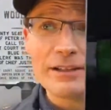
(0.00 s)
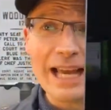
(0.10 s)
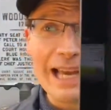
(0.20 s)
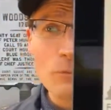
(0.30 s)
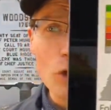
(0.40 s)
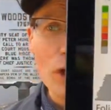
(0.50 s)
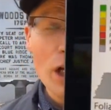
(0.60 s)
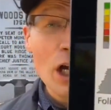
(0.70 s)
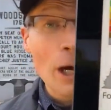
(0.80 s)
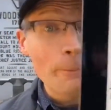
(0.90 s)
and we're
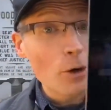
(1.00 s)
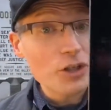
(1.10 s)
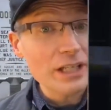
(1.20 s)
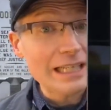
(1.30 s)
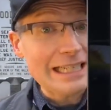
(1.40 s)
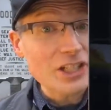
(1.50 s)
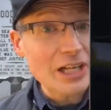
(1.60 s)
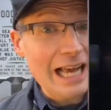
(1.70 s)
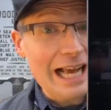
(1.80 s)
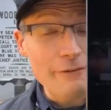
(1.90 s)
approaching 1.5 inches
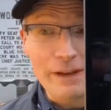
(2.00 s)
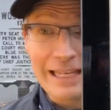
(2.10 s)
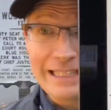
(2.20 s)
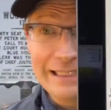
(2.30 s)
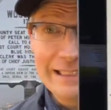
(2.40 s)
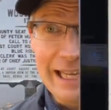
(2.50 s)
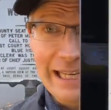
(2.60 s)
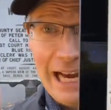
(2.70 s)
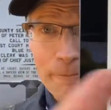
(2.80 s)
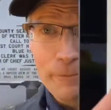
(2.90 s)
at DCA.
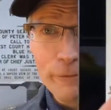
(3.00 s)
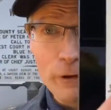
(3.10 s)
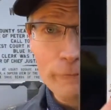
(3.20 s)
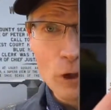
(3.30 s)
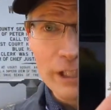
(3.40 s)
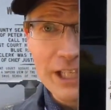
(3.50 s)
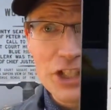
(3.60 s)
Now, fall foliage,